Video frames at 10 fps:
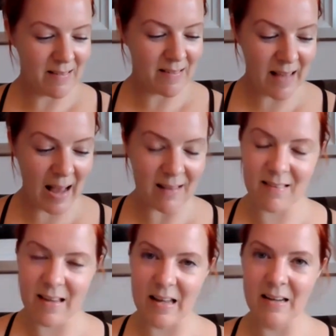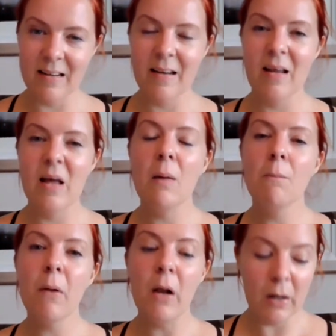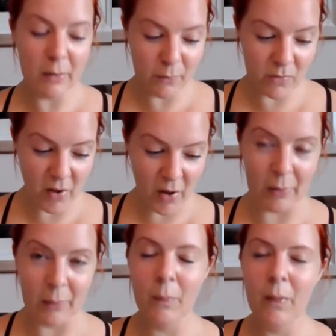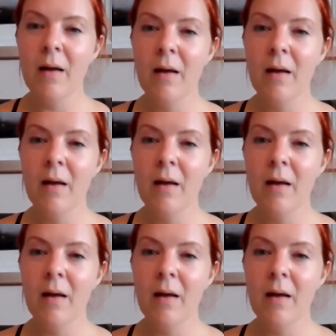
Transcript: Saturn, Pluto,